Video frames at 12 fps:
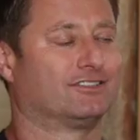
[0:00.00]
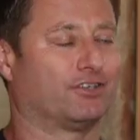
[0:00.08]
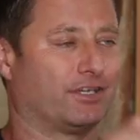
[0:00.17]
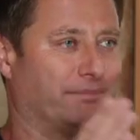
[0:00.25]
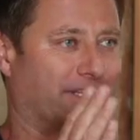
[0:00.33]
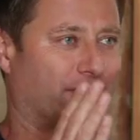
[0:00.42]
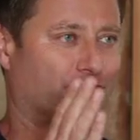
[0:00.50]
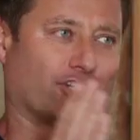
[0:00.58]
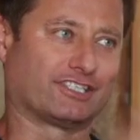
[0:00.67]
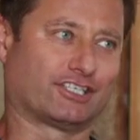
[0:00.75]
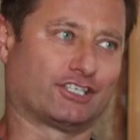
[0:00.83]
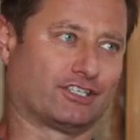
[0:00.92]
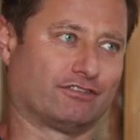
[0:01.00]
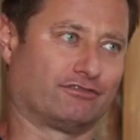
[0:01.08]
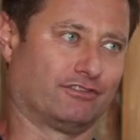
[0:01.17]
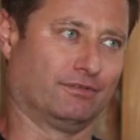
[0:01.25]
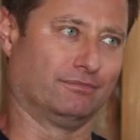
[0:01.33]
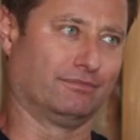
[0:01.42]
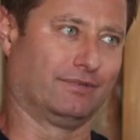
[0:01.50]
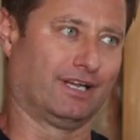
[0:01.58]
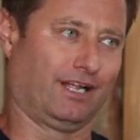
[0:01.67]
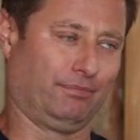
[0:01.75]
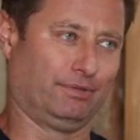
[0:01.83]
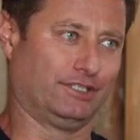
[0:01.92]
So you made the transition from
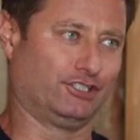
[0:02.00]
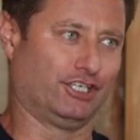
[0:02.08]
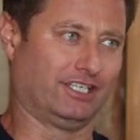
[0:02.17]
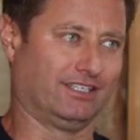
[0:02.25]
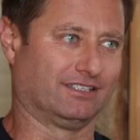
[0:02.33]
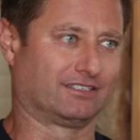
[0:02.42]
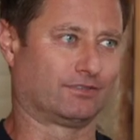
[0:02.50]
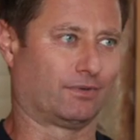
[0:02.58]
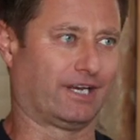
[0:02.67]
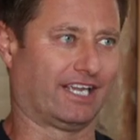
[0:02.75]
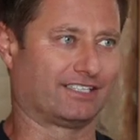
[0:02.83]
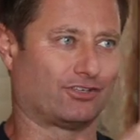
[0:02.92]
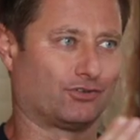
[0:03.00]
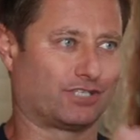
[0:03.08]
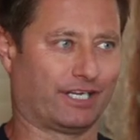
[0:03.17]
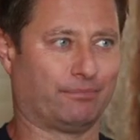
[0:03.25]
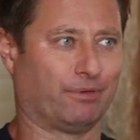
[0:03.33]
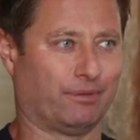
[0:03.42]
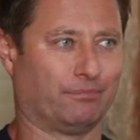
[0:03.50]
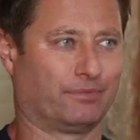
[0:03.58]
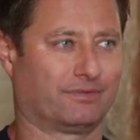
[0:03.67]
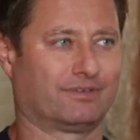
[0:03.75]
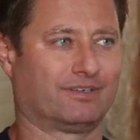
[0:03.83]
LPG to an air source heat pump.